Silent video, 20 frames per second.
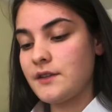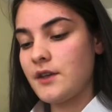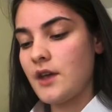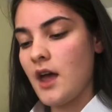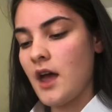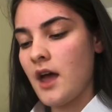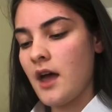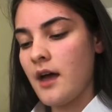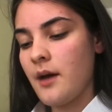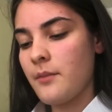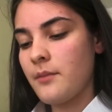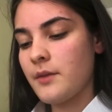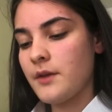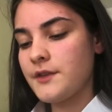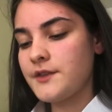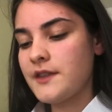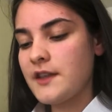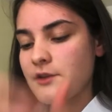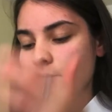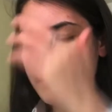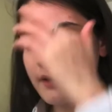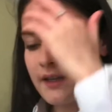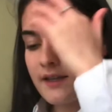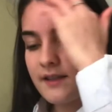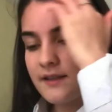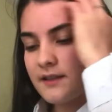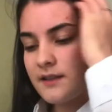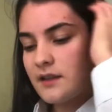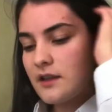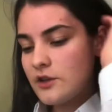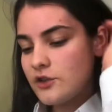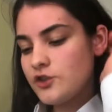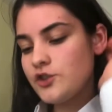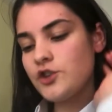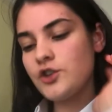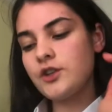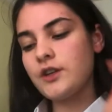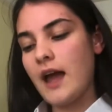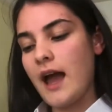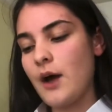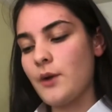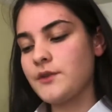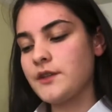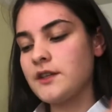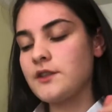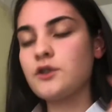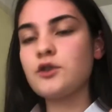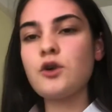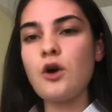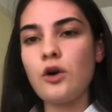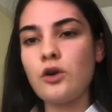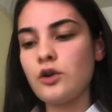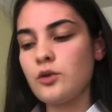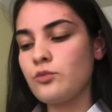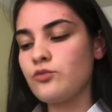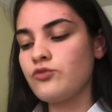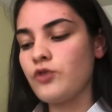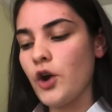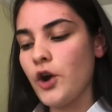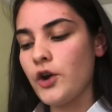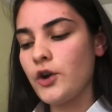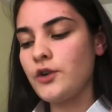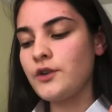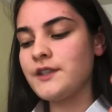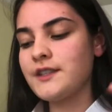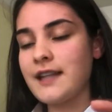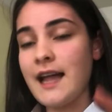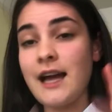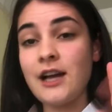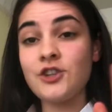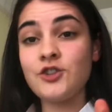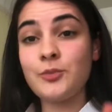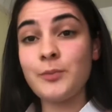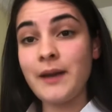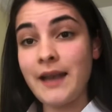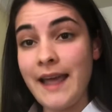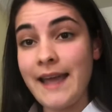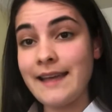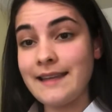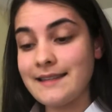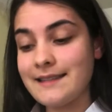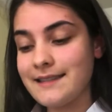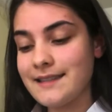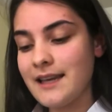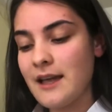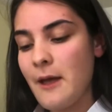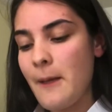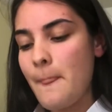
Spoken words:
So this one is Student Houses Colum Road / Place.